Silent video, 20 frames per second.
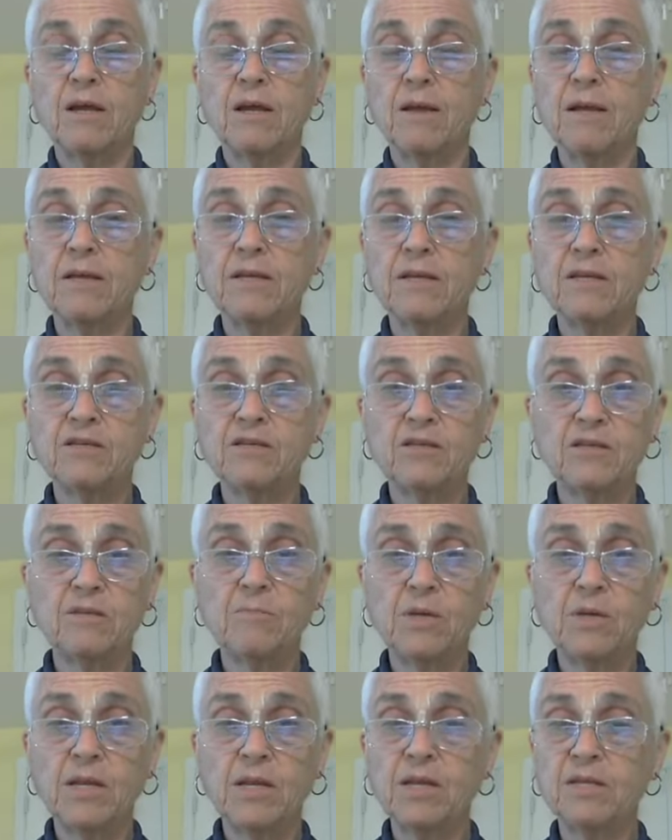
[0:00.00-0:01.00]

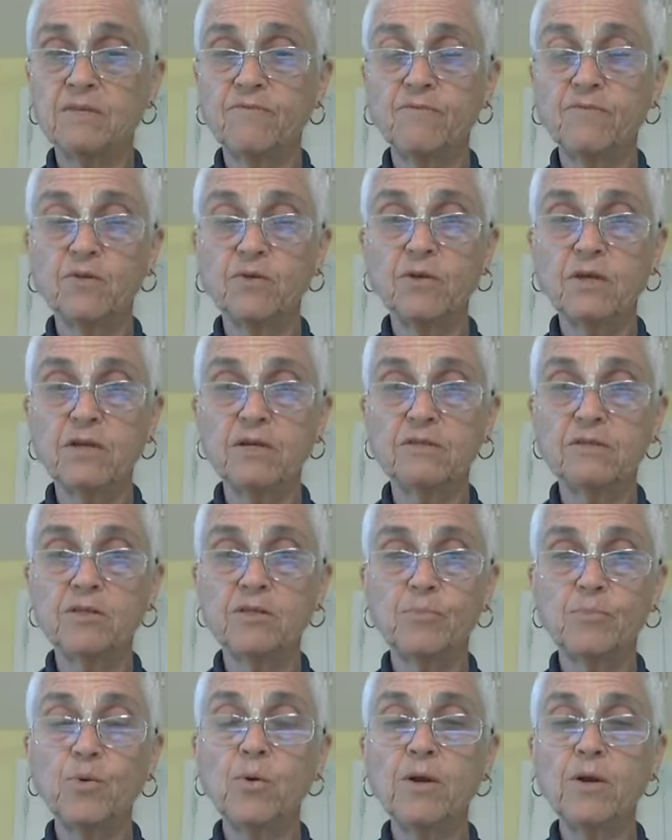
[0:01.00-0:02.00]
but he's fully
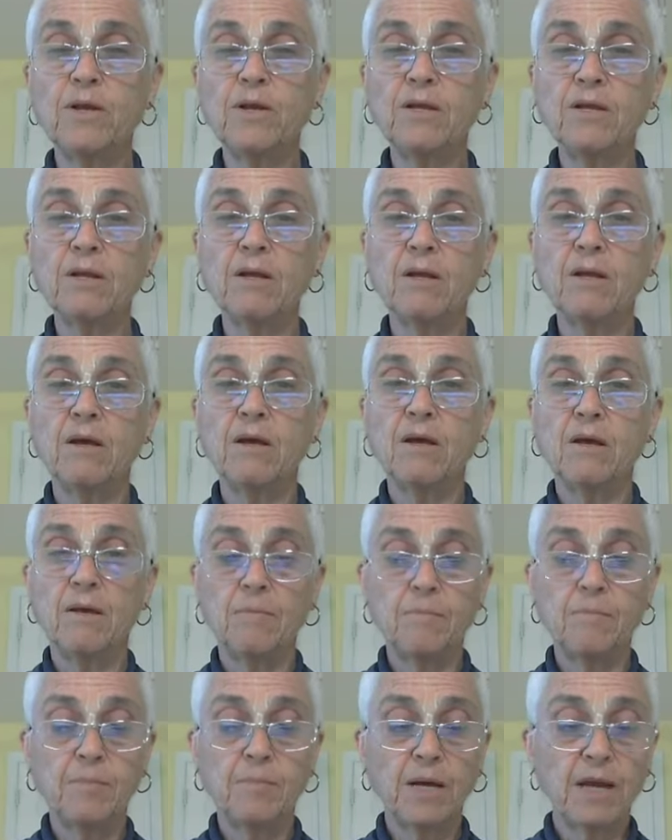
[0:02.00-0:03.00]
supported
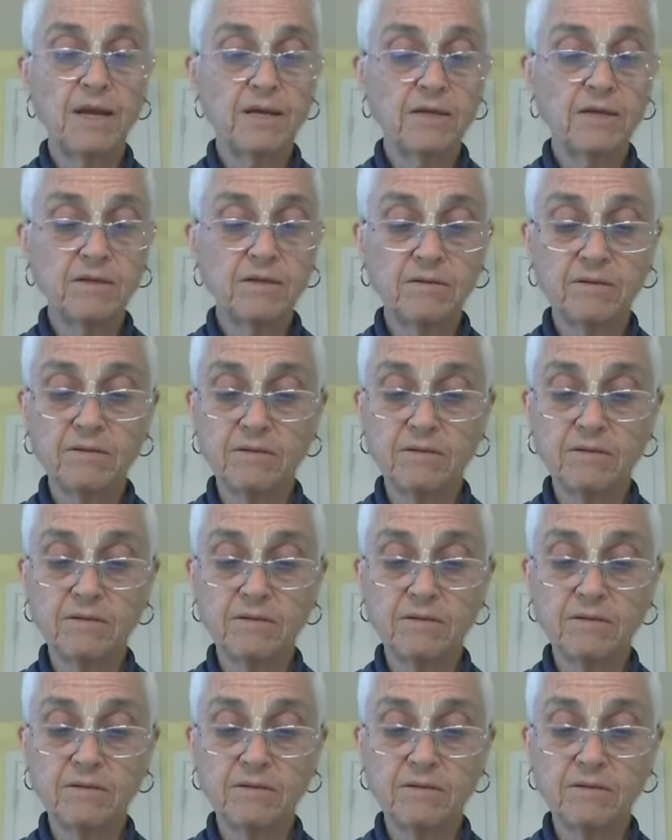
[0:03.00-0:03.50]
by